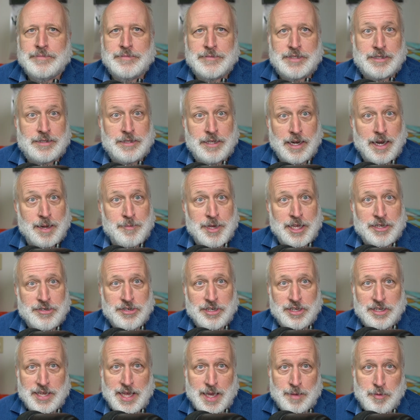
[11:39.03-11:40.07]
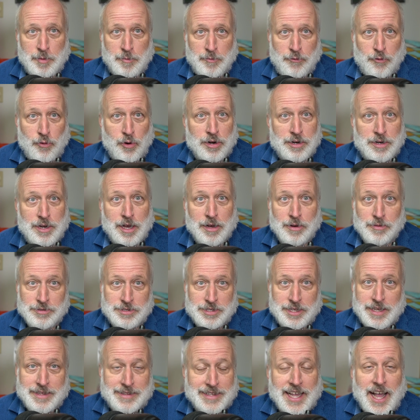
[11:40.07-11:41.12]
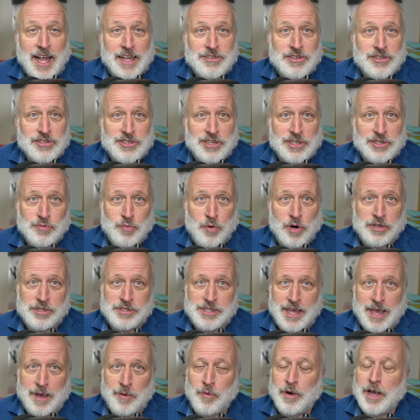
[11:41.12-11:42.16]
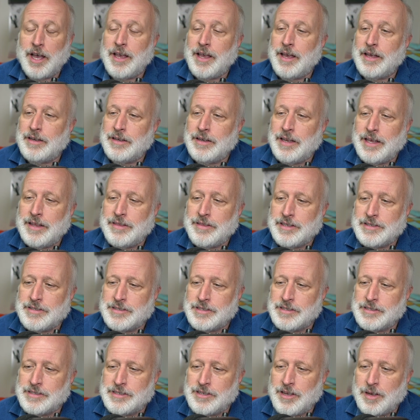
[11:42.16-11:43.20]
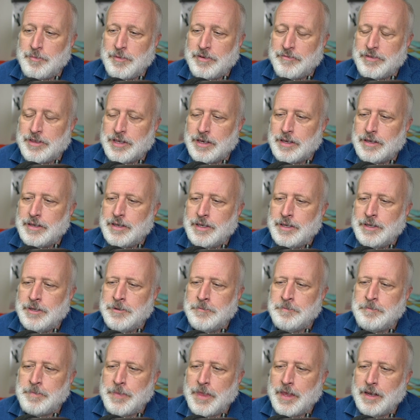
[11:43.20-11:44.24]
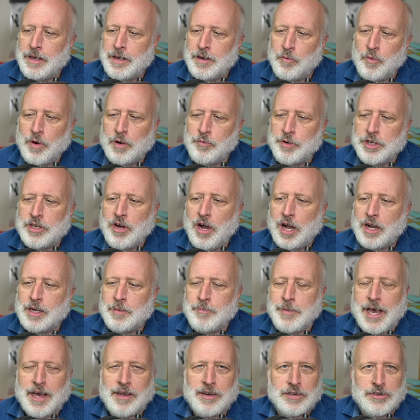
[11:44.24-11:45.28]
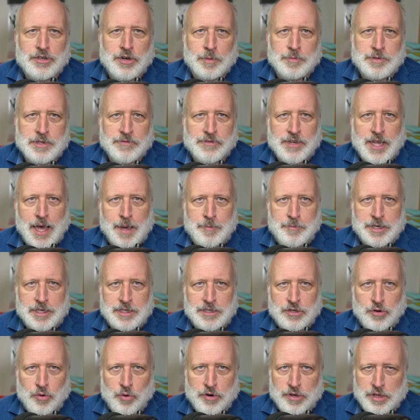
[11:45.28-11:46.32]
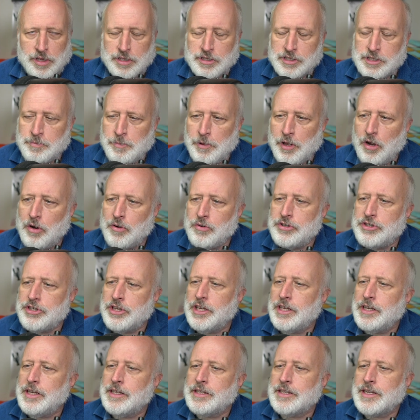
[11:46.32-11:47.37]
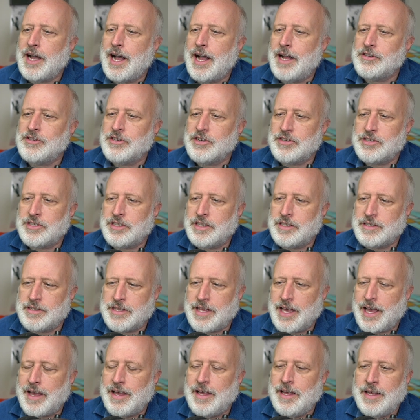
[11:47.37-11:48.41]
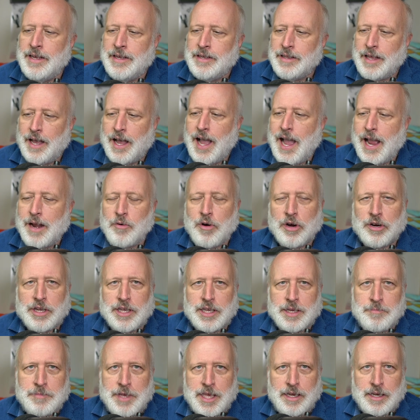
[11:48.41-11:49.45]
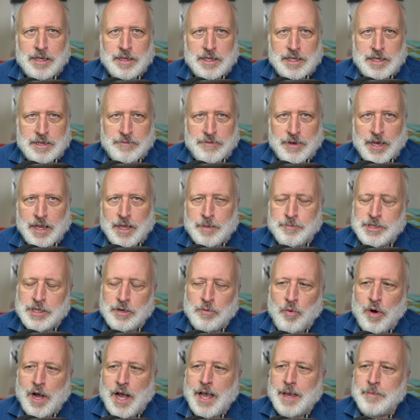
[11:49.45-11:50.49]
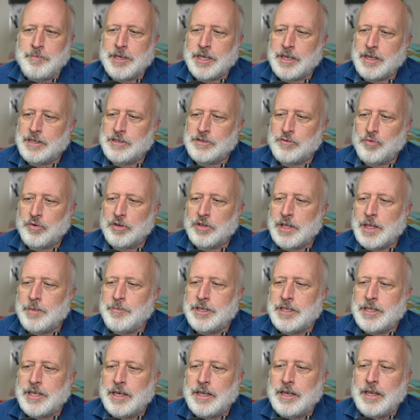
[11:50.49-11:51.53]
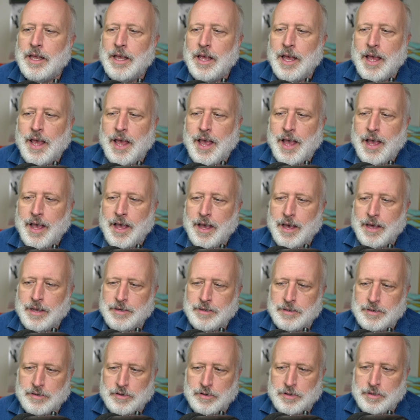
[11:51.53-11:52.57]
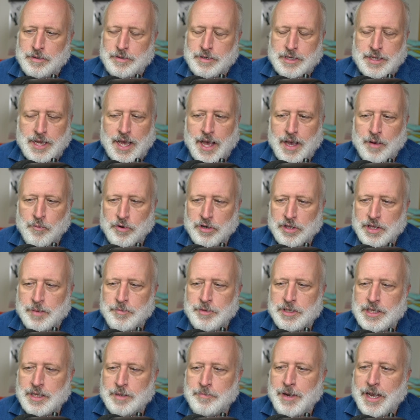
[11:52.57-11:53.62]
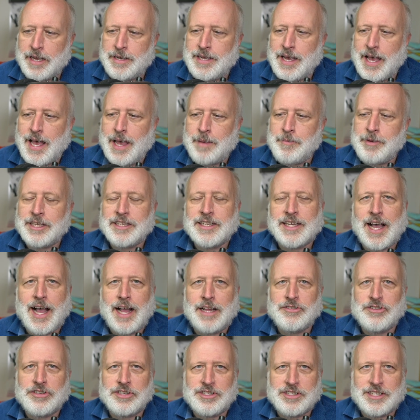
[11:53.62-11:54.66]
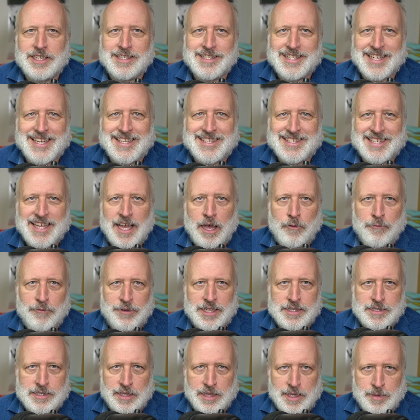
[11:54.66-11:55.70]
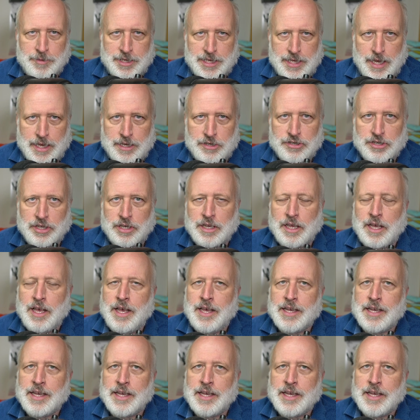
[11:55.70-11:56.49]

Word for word: Did I mention a table before? No. See, and consciousness works that way. And, and this is some of the uh, what we talk about in terms of combinatorial explosion and consciousness, that a hierarchy immediately develops. And why? Because we're limited and Time, we're limited by time, and consciousness itself is a limitation.